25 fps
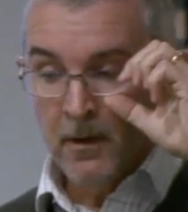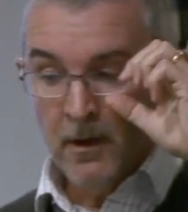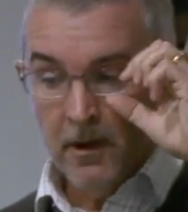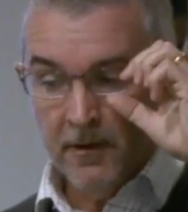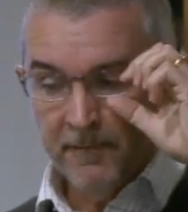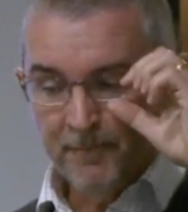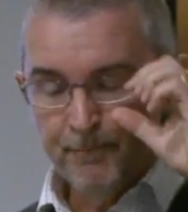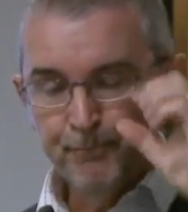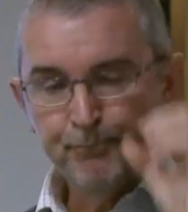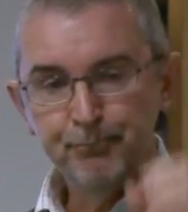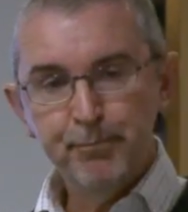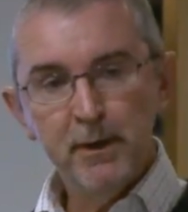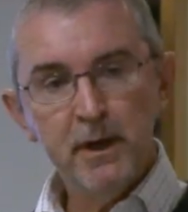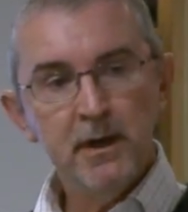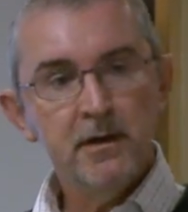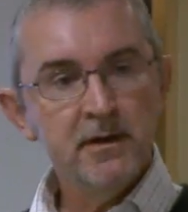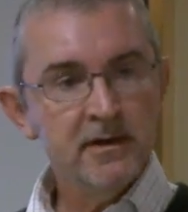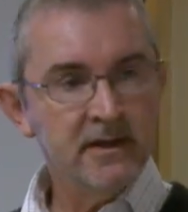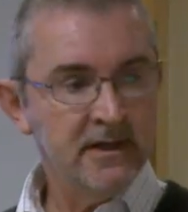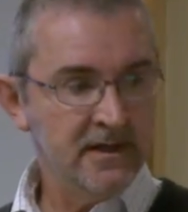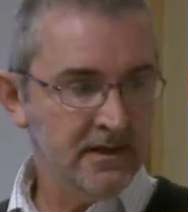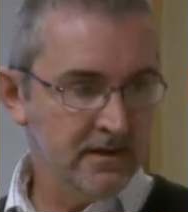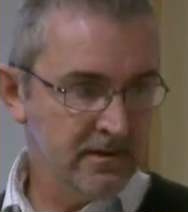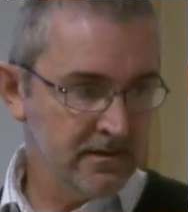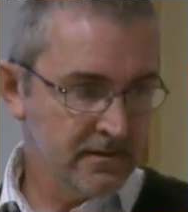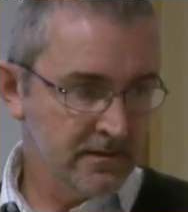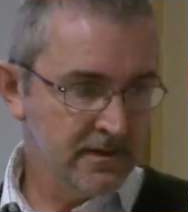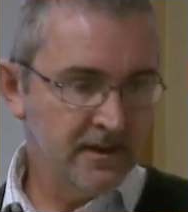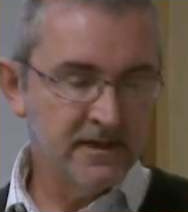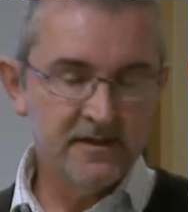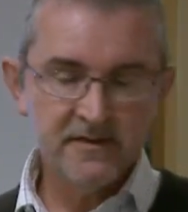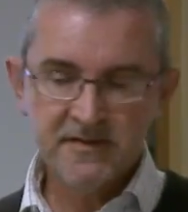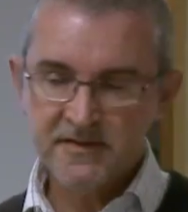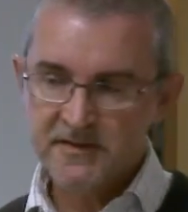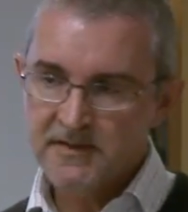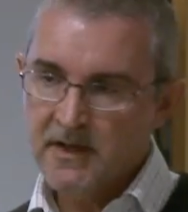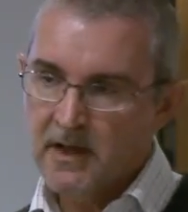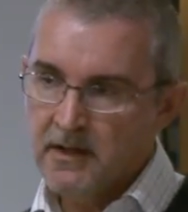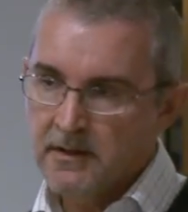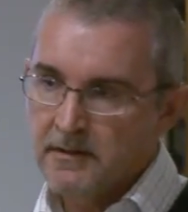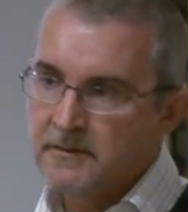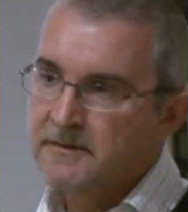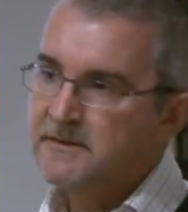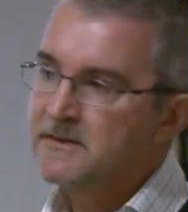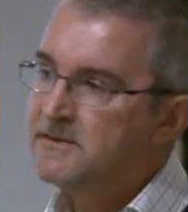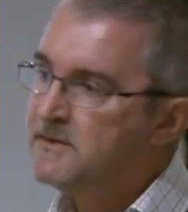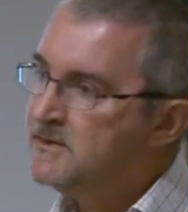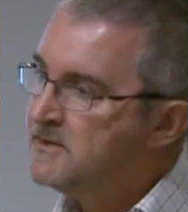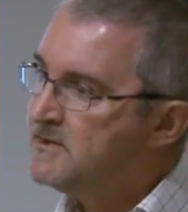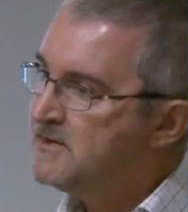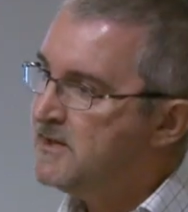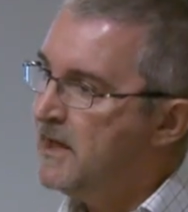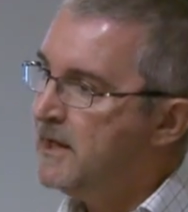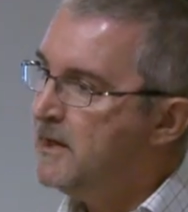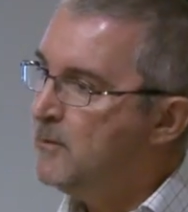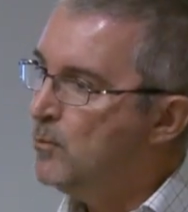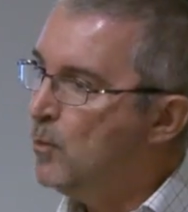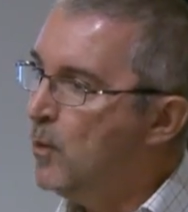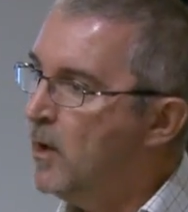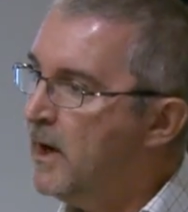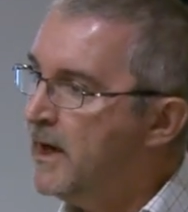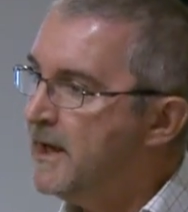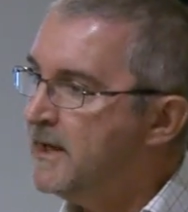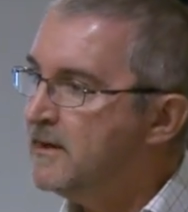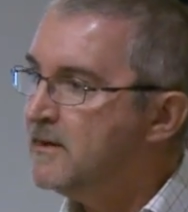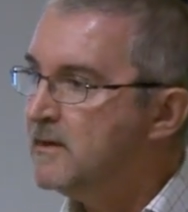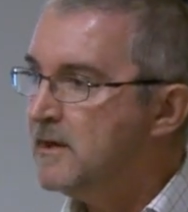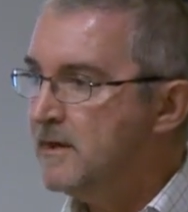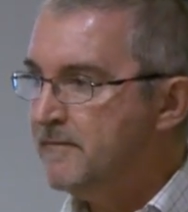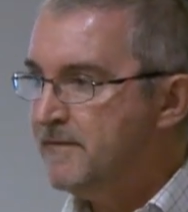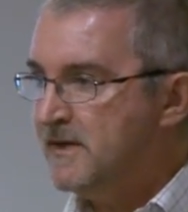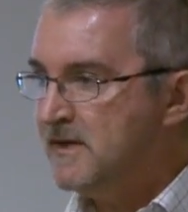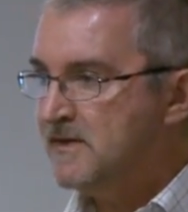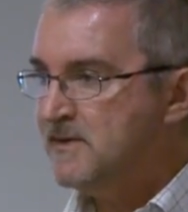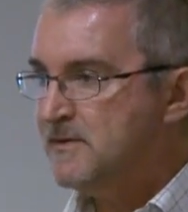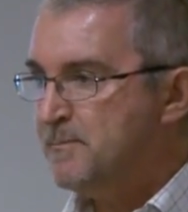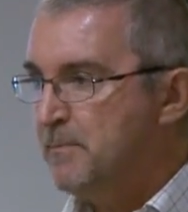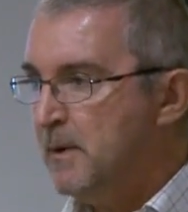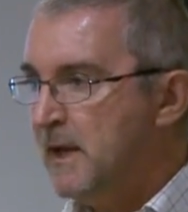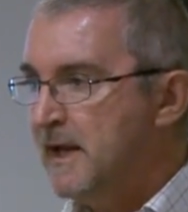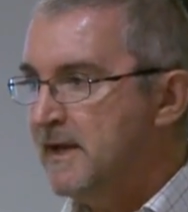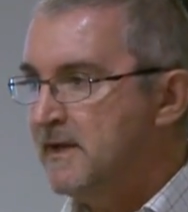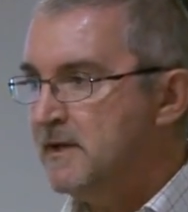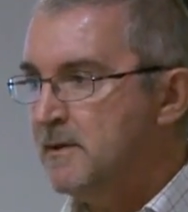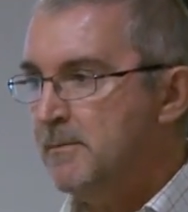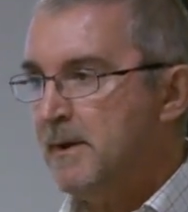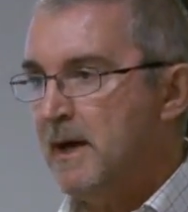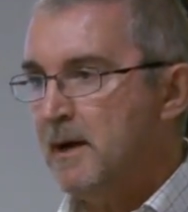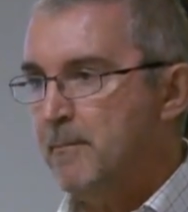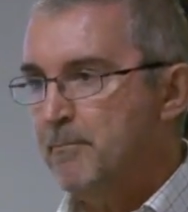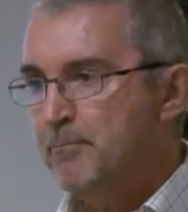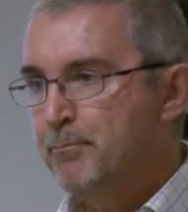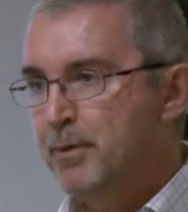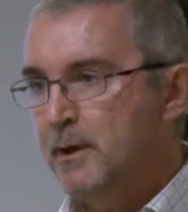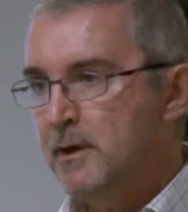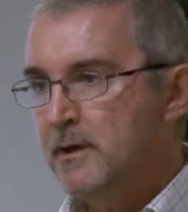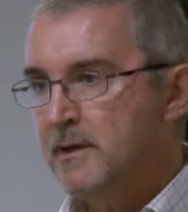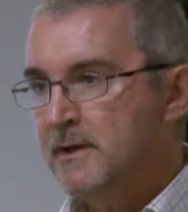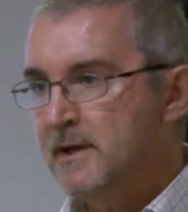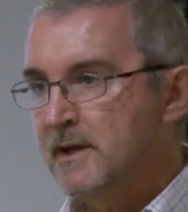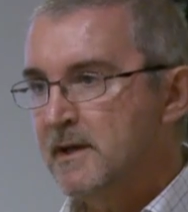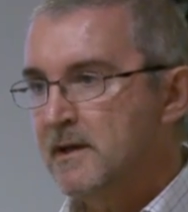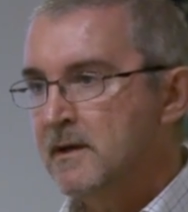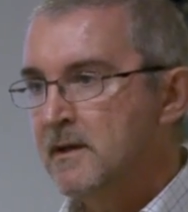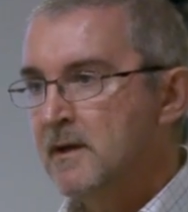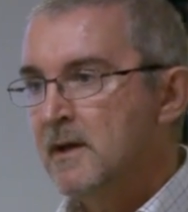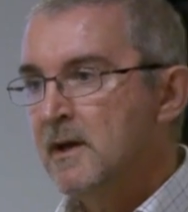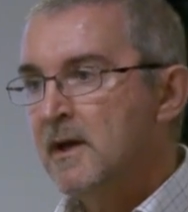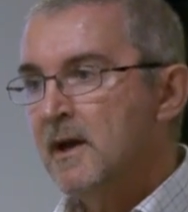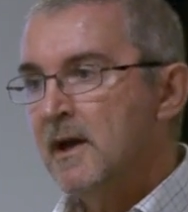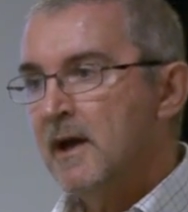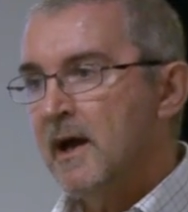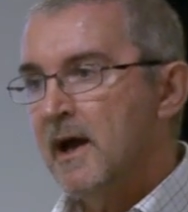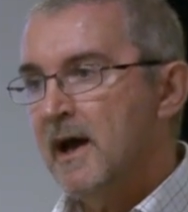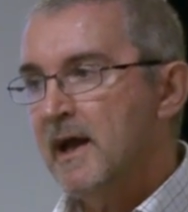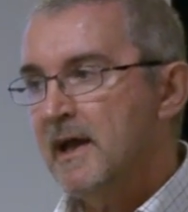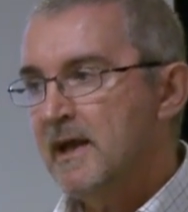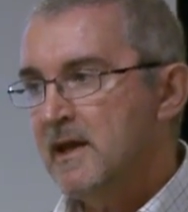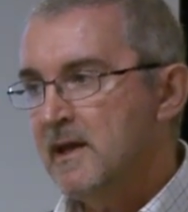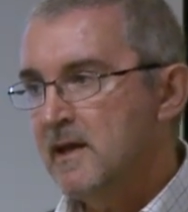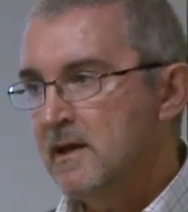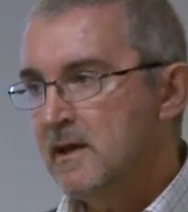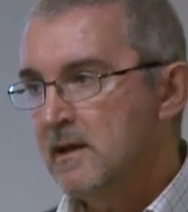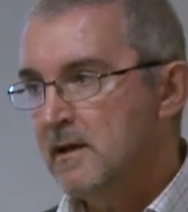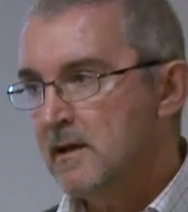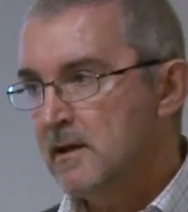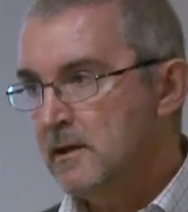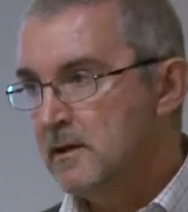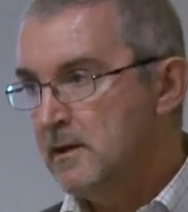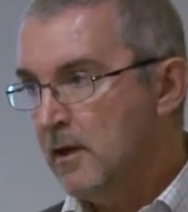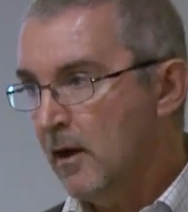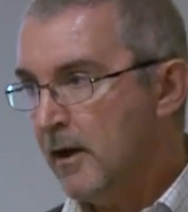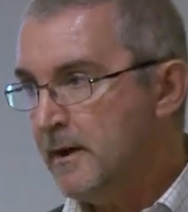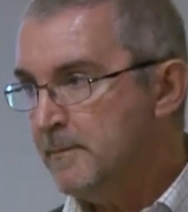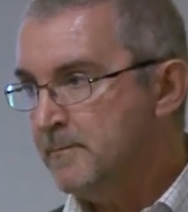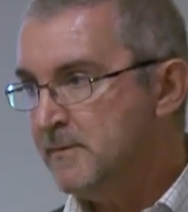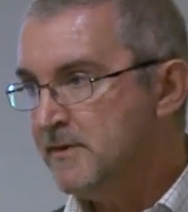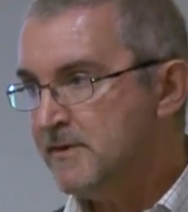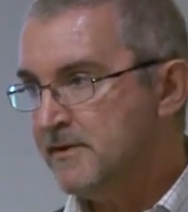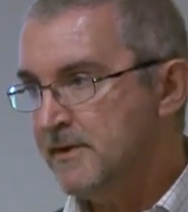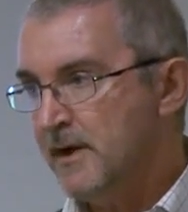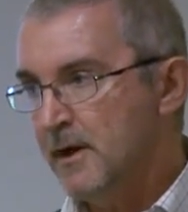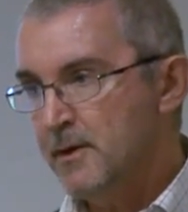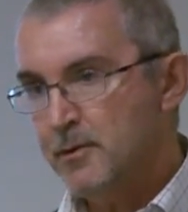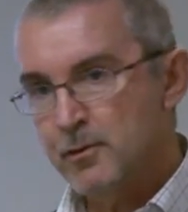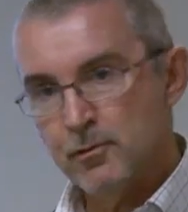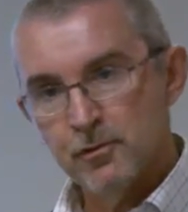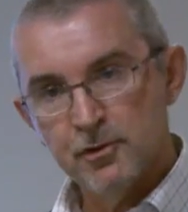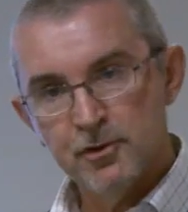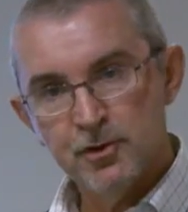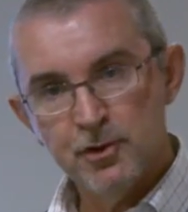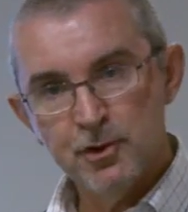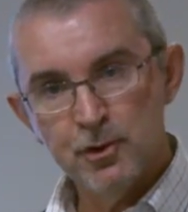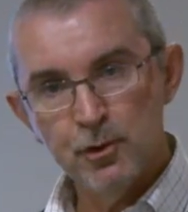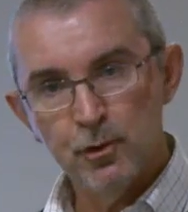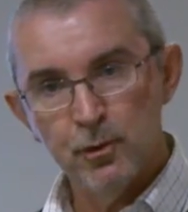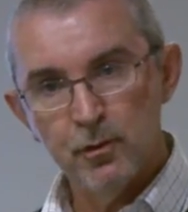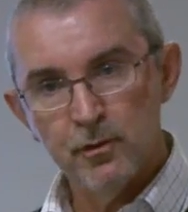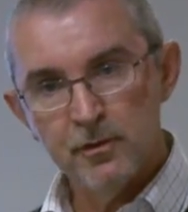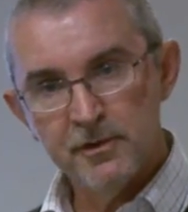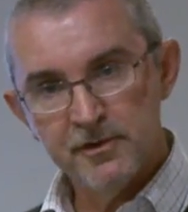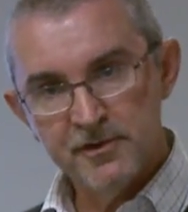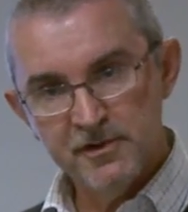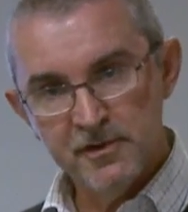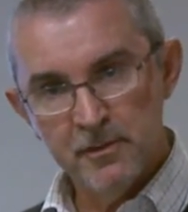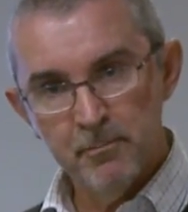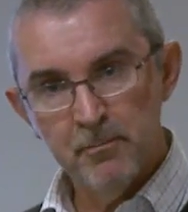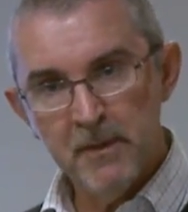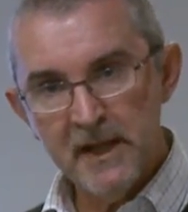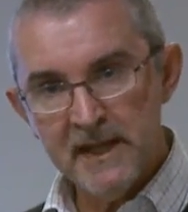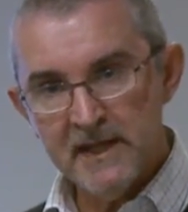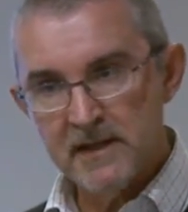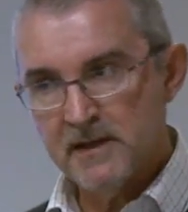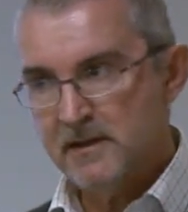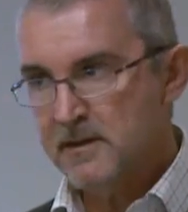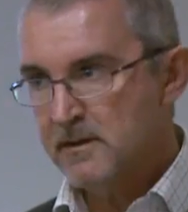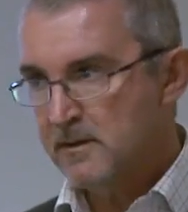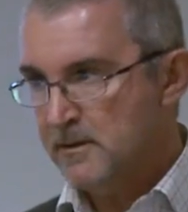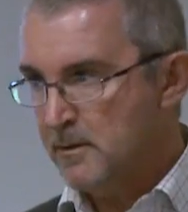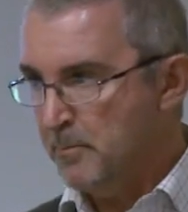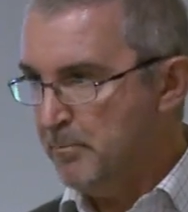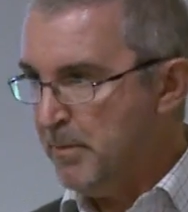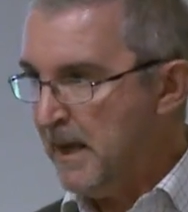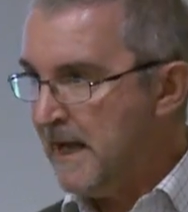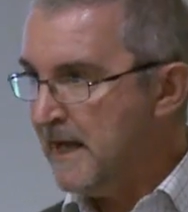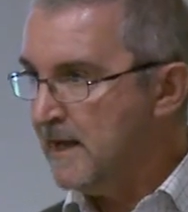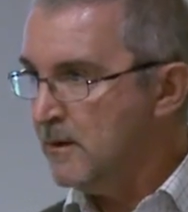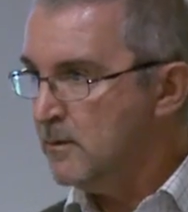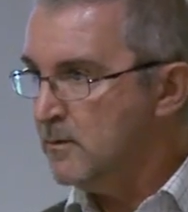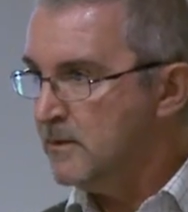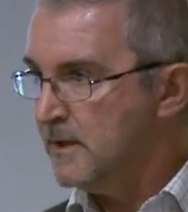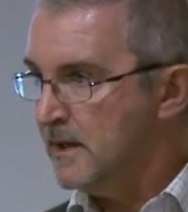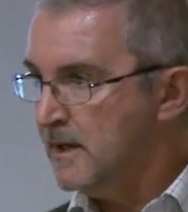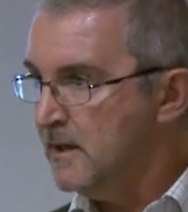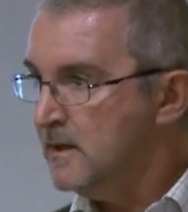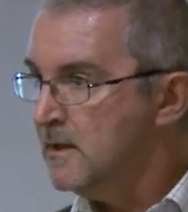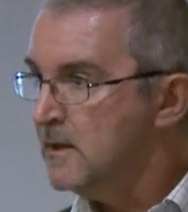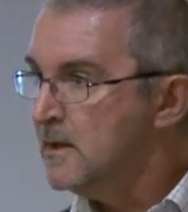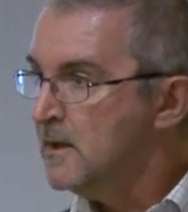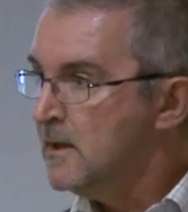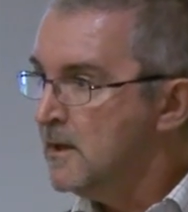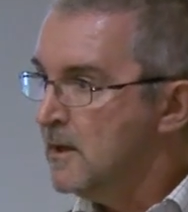of burning these stones in the same way that I've explained about burning a limestone or a chalk to make the powder,